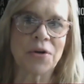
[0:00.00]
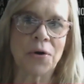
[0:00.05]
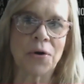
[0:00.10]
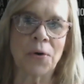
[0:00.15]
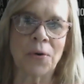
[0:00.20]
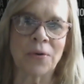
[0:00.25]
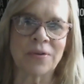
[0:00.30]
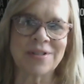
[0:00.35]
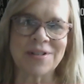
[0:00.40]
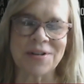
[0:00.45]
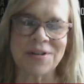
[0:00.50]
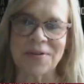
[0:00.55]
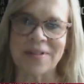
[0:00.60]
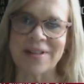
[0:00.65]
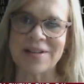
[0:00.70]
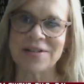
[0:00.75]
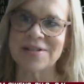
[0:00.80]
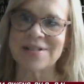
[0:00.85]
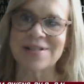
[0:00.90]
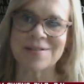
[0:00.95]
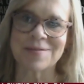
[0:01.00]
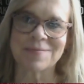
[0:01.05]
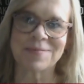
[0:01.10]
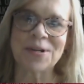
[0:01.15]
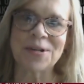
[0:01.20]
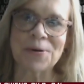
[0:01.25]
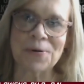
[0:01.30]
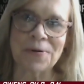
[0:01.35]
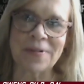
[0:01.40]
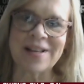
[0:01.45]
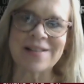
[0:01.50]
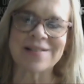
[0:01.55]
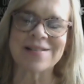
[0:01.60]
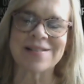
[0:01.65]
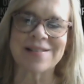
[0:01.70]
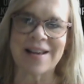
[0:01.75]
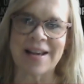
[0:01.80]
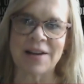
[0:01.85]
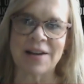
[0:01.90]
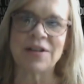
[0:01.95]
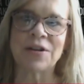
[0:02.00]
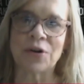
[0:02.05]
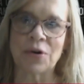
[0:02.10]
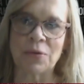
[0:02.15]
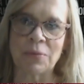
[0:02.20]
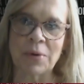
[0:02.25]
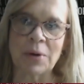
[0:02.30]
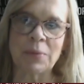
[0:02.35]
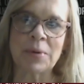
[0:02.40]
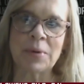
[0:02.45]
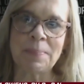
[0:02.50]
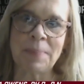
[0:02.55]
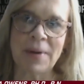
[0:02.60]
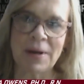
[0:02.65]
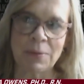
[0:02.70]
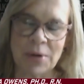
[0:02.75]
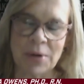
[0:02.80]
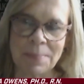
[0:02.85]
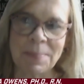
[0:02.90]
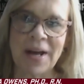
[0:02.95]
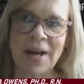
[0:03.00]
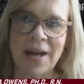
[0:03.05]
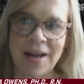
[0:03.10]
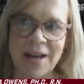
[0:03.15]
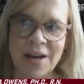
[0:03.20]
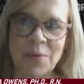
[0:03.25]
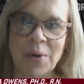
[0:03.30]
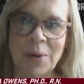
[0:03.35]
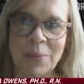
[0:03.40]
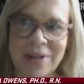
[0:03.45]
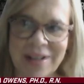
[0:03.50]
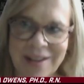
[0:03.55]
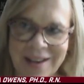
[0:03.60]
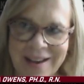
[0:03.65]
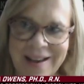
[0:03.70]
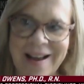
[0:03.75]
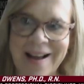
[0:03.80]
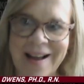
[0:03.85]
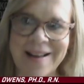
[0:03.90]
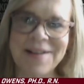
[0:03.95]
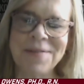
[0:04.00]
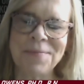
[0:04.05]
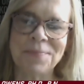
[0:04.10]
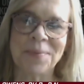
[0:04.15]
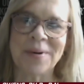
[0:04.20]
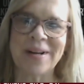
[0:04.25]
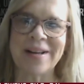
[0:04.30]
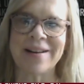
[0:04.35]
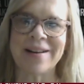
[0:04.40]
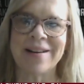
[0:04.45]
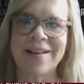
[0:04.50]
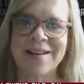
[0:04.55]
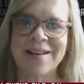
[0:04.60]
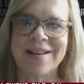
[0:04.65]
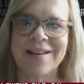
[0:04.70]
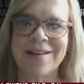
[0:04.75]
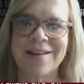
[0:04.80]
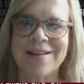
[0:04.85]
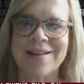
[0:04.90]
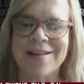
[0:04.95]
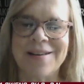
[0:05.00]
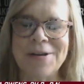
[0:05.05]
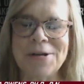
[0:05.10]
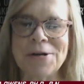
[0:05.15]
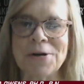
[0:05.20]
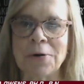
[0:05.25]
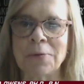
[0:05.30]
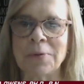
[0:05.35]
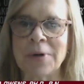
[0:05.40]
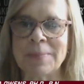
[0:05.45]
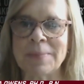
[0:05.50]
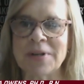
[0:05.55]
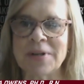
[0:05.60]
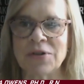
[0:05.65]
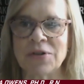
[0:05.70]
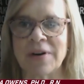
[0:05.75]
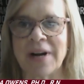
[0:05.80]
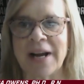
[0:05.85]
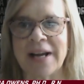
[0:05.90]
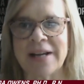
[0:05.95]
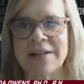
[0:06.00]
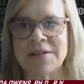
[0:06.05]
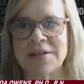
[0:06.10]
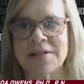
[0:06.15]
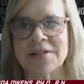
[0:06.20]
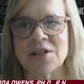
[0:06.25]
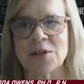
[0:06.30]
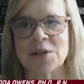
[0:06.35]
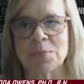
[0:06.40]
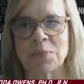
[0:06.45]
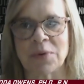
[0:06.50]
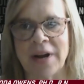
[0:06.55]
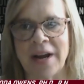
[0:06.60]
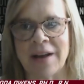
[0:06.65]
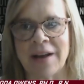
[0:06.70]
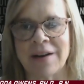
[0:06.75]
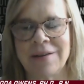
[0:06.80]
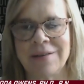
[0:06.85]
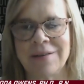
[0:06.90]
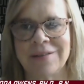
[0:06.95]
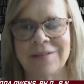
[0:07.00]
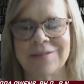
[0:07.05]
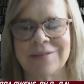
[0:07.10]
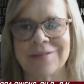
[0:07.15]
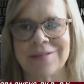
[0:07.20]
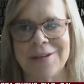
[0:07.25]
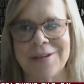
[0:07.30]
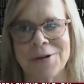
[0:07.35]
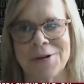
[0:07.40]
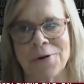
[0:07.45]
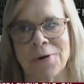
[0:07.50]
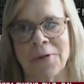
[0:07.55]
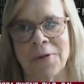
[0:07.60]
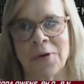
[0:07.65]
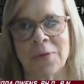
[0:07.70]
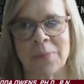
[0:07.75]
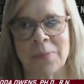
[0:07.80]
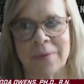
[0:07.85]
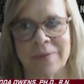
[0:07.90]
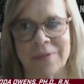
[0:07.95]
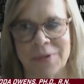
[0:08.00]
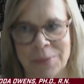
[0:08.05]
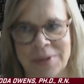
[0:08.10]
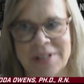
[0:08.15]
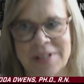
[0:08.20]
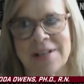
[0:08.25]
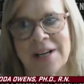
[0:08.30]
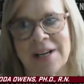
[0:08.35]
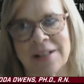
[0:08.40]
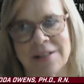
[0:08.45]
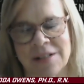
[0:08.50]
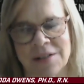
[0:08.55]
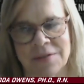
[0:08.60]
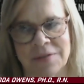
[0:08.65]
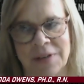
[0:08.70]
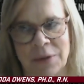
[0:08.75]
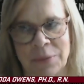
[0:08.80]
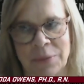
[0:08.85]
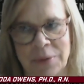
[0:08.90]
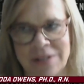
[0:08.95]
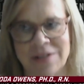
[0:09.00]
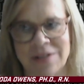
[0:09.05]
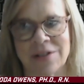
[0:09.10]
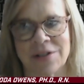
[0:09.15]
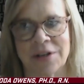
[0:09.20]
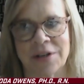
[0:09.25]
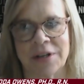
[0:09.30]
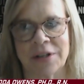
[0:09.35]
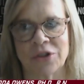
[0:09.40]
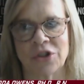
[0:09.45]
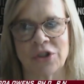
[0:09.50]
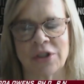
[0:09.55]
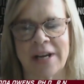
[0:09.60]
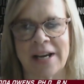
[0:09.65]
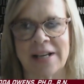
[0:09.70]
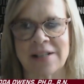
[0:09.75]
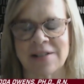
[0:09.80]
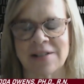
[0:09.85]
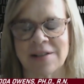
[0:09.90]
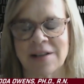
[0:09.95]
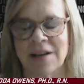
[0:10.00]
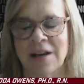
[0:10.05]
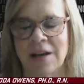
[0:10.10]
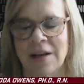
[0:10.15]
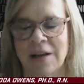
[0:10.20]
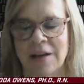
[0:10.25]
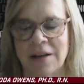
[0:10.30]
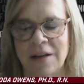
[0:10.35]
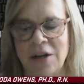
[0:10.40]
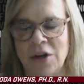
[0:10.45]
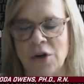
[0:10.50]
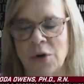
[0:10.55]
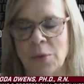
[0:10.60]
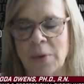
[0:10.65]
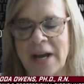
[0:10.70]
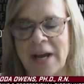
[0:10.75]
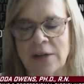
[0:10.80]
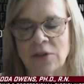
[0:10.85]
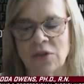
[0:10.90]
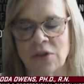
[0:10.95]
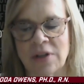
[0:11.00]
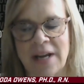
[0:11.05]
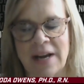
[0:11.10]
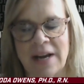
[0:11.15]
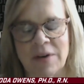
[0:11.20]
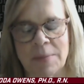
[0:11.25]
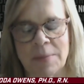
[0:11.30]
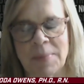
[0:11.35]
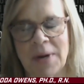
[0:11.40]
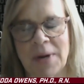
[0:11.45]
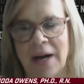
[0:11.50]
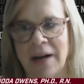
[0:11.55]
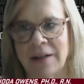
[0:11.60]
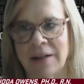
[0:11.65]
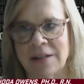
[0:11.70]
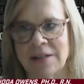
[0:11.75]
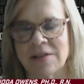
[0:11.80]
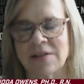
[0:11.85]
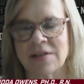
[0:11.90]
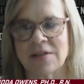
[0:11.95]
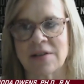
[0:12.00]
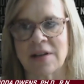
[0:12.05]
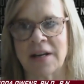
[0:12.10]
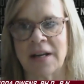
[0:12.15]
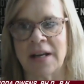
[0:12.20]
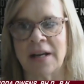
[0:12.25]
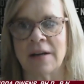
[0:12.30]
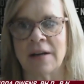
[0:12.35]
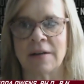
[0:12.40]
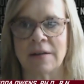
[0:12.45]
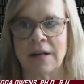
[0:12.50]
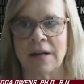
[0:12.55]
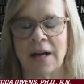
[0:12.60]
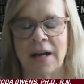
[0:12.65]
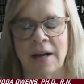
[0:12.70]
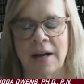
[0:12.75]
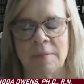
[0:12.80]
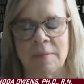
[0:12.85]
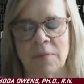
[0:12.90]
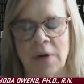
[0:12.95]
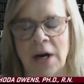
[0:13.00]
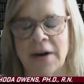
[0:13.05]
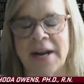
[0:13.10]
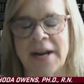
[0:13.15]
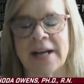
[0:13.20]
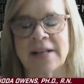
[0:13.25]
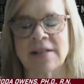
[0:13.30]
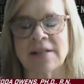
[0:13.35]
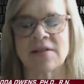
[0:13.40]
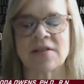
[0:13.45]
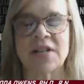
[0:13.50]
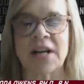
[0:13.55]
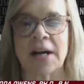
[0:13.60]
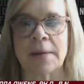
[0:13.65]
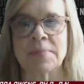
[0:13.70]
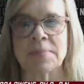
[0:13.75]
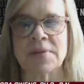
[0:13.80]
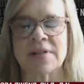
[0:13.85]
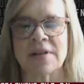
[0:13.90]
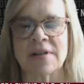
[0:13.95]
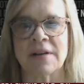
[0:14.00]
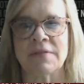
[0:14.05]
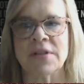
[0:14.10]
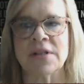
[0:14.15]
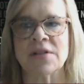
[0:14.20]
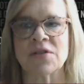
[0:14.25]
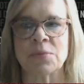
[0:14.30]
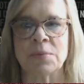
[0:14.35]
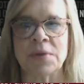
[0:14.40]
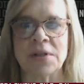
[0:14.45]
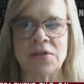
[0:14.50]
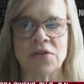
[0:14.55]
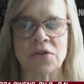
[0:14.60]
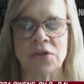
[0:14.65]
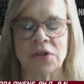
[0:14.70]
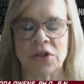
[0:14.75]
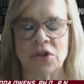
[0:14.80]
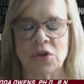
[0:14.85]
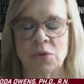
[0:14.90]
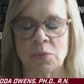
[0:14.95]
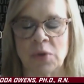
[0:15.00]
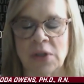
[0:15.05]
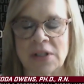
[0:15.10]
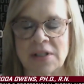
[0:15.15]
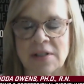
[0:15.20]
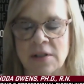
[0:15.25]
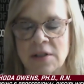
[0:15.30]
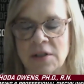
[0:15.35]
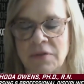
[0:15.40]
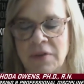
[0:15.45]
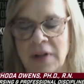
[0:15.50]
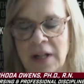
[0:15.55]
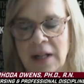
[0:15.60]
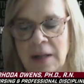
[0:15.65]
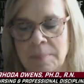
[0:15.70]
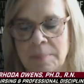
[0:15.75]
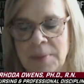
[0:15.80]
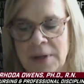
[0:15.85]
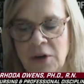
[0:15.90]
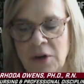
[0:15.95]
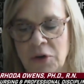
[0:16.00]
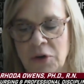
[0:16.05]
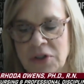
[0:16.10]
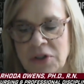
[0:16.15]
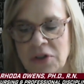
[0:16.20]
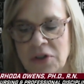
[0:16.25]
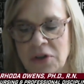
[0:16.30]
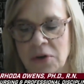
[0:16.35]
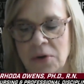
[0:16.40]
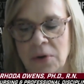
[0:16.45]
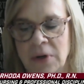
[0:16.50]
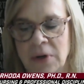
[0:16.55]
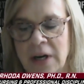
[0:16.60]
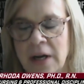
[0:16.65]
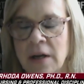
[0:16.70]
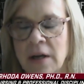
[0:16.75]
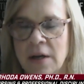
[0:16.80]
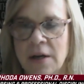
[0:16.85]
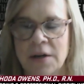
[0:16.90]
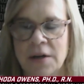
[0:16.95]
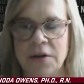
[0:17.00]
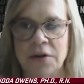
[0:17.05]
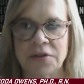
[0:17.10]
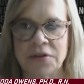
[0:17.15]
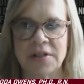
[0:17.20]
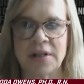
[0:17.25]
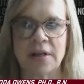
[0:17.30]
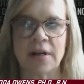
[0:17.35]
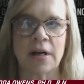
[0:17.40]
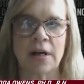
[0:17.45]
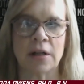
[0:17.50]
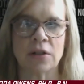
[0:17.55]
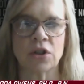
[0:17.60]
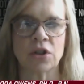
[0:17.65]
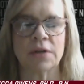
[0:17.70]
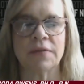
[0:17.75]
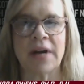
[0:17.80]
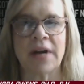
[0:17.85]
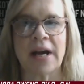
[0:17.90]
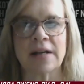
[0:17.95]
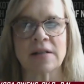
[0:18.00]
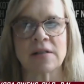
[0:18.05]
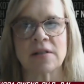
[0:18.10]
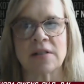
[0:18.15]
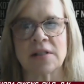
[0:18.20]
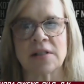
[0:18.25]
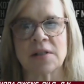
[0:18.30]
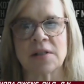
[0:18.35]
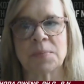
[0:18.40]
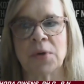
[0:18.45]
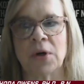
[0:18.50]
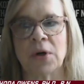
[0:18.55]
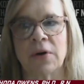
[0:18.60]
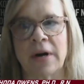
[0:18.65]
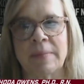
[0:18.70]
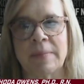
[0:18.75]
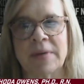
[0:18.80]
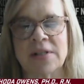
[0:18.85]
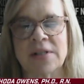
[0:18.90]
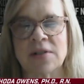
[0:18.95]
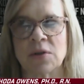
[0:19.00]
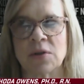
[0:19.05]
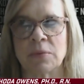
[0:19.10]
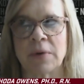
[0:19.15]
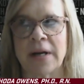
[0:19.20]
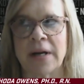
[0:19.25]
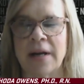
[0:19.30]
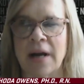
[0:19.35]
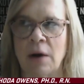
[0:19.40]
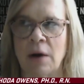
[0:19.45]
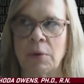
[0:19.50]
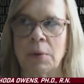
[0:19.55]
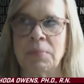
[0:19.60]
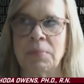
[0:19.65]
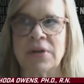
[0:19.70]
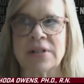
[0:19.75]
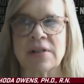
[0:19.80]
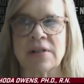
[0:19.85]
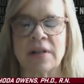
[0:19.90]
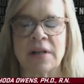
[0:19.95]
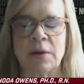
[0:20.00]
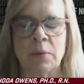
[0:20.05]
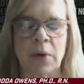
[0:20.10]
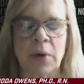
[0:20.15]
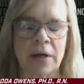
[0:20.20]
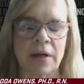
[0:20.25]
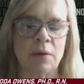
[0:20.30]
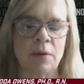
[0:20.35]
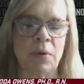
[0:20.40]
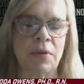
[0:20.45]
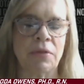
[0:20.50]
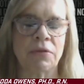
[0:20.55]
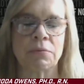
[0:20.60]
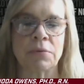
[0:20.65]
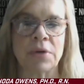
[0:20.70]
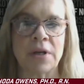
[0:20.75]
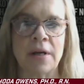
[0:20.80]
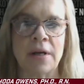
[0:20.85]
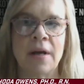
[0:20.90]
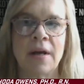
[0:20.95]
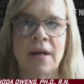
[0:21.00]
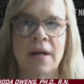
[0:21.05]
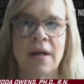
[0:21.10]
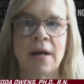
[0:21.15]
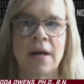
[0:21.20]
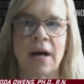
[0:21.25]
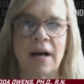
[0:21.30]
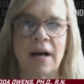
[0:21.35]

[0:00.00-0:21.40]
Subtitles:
don't. They just they say what we pay what we can, but we've been trying to spread the results of our research. As we actually have a pilot study. Our next steps of this research was to develop a North Dakota nursing culture of excellence program, and so right now we're presently working with 3